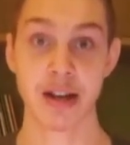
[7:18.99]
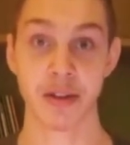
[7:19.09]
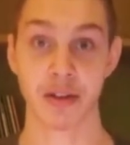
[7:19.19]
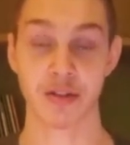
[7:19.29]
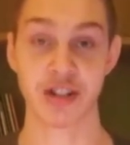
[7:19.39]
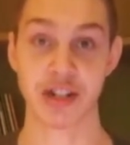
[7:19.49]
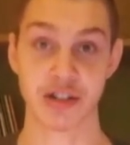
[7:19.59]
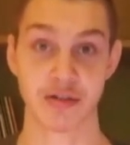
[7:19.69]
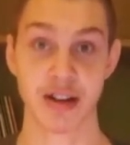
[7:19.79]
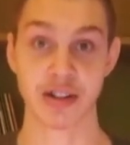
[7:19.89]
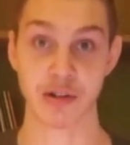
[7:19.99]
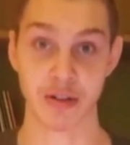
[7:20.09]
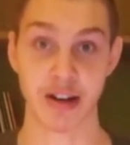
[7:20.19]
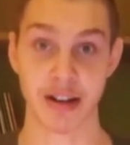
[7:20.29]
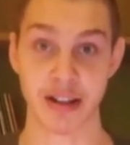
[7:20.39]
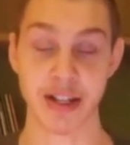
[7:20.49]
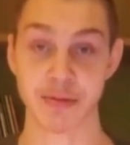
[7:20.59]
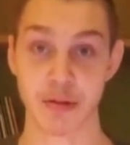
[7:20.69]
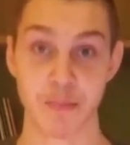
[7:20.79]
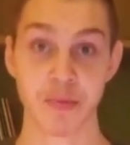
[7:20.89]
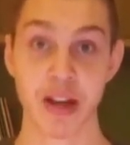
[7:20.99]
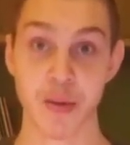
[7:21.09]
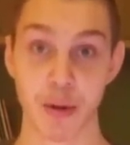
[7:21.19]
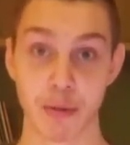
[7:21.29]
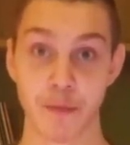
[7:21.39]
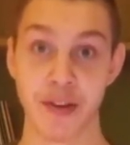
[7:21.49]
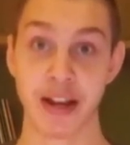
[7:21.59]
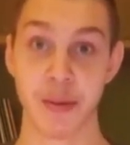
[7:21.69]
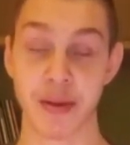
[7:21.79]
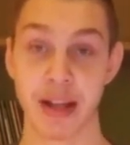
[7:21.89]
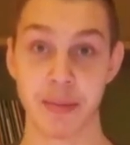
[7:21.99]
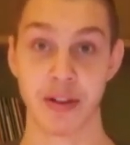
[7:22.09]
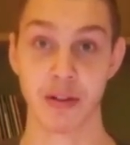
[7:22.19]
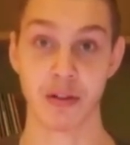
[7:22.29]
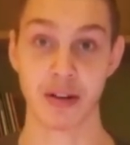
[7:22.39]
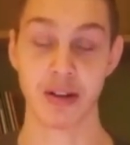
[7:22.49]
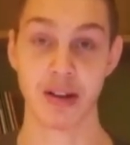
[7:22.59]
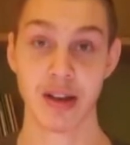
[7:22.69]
the Lord Jesus Christ, going on in Israel. They're profaning the name of the Lord.